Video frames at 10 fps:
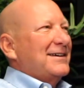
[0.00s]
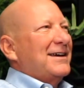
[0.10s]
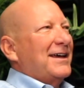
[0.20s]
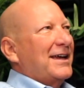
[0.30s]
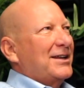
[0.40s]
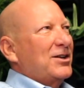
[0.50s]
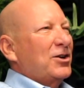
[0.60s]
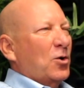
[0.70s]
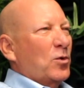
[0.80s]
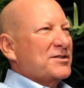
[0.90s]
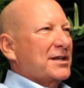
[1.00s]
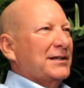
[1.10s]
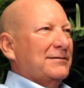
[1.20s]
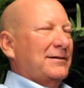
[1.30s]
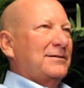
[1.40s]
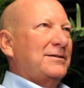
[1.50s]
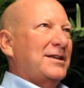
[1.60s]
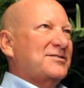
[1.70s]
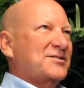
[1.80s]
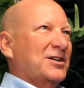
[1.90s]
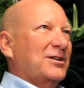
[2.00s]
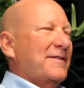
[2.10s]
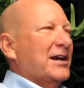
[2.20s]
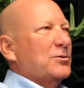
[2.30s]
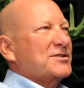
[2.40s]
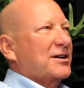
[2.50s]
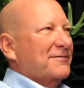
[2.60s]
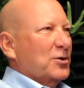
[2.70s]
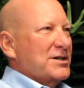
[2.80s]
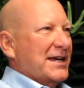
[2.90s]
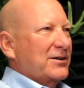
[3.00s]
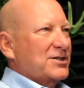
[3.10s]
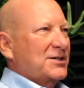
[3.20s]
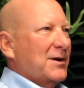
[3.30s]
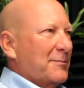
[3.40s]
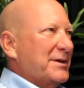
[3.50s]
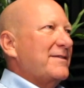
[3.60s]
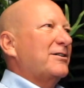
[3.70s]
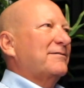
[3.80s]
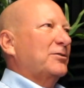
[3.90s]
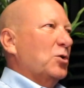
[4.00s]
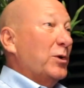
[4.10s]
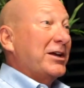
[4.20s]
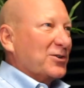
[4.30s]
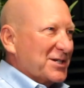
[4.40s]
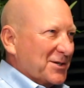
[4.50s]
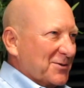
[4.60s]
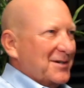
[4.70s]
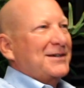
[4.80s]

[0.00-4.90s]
And, it wasn't necessarily that I was there for a day or two. I'd be there for a week or two.